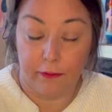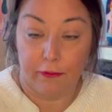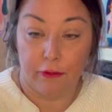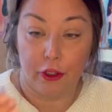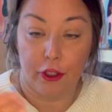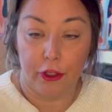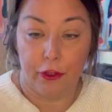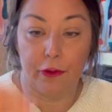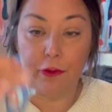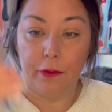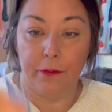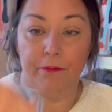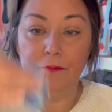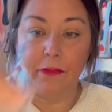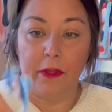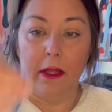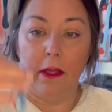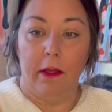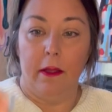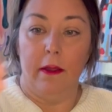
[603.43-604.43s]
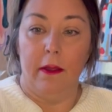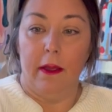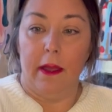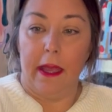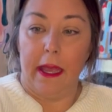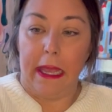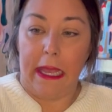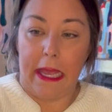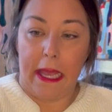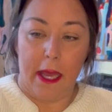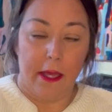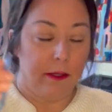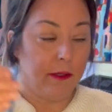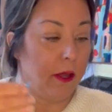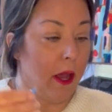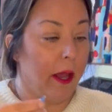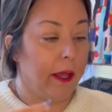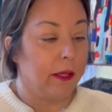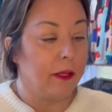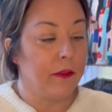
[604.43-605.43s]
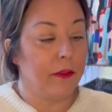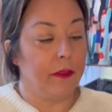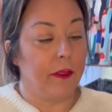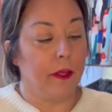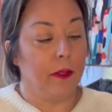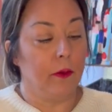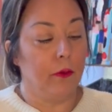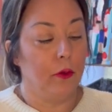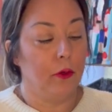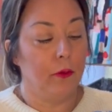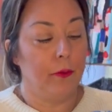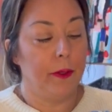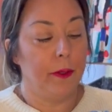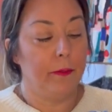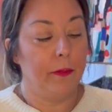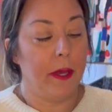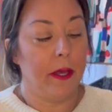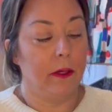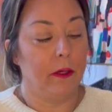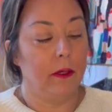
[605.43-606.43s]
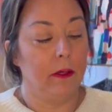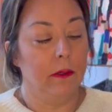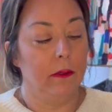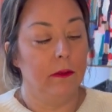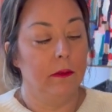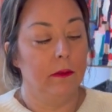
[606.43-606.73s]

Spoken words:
for you, and I could think a little bit better.